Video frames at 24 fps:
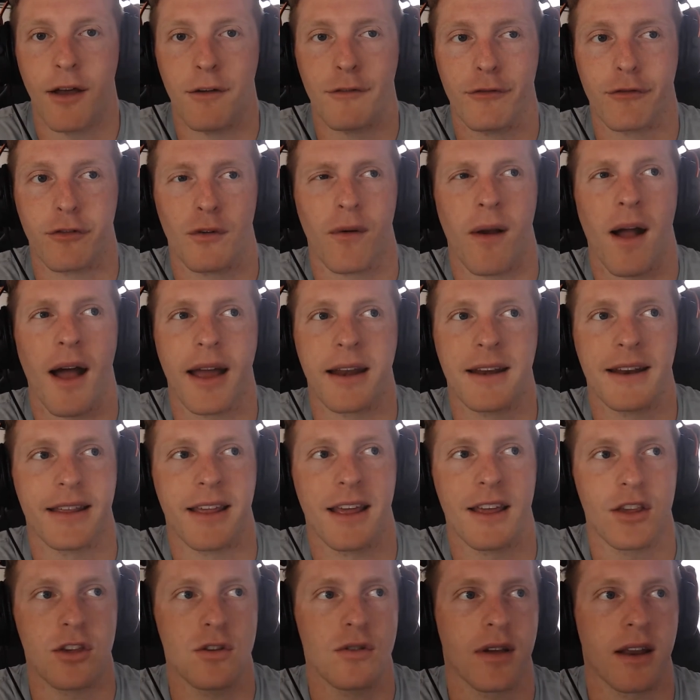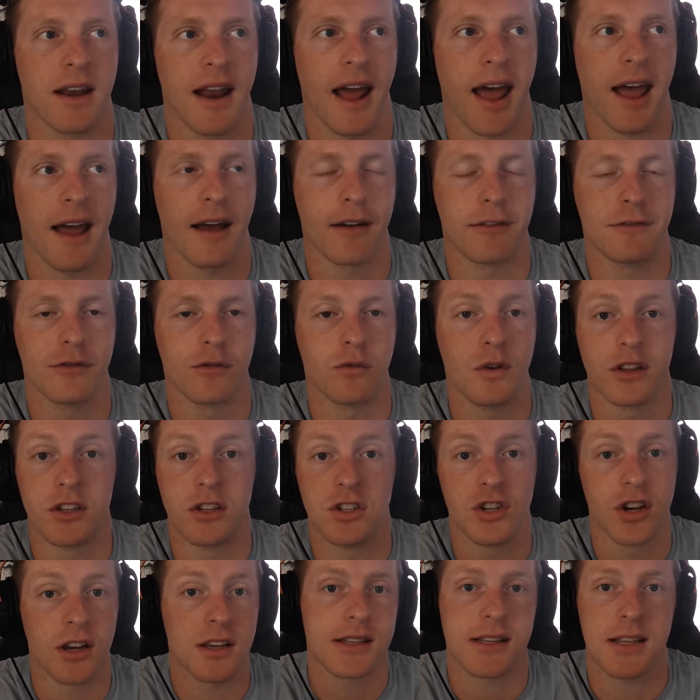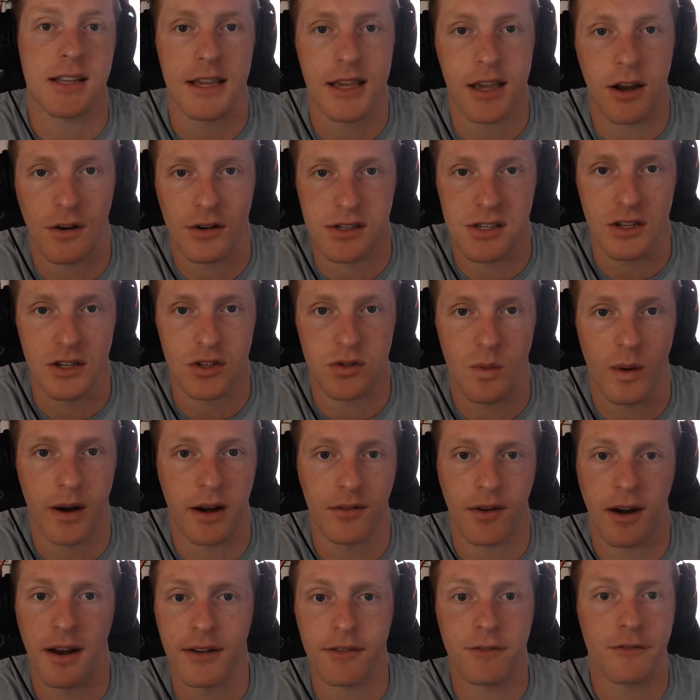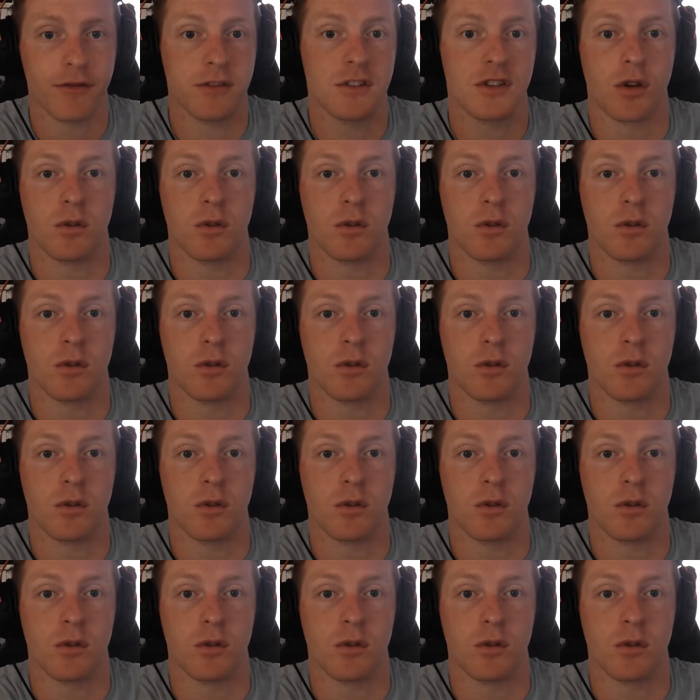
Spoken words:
of variety that you can have with just the ERC-20, right?